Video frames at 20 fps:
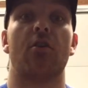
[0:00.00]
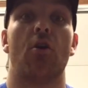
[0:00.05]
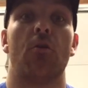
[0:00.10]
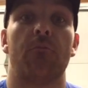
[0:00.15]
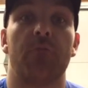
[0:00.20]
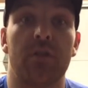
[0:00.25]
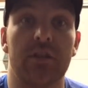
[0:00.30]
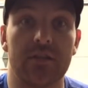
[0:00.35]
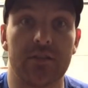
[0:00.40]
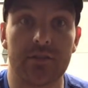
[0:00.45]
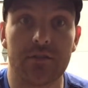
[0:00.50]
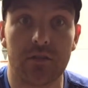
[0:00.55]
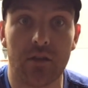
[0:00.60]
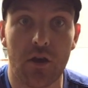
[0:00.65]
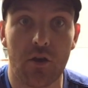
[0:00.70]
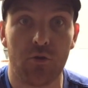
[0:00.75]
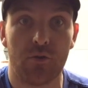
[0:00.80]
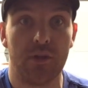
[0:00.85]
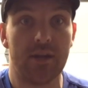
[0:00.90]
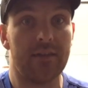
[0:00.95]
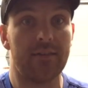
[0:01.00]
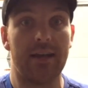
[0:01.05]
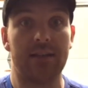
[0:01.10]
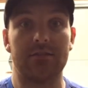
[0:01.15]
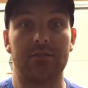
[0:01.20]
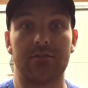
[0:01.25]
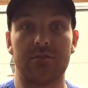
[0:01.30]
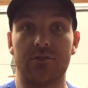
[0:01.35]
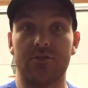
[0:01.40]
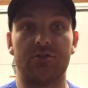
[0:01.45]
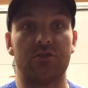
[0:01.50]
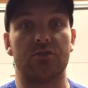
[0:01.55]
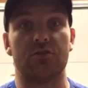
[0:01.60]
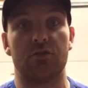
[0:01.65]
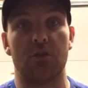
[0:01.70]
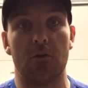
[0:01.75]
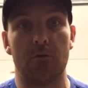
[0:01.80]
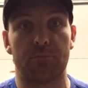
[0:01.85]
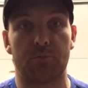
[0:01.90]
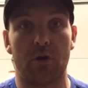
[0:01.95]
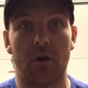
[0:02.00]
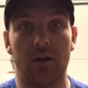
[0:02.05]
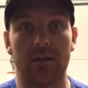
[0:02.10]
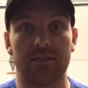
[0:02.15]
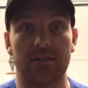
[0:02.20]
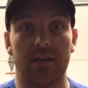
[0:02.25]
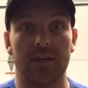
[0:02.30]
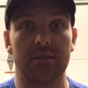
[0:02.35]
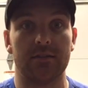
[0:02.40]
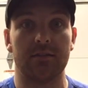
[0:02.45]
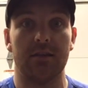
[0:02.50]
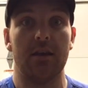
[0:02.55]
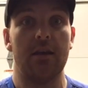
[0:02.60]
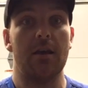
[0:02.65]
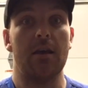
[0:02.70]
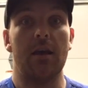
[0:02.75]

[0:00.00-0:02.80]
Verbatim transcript: hopefully slowly. That's just a slow process.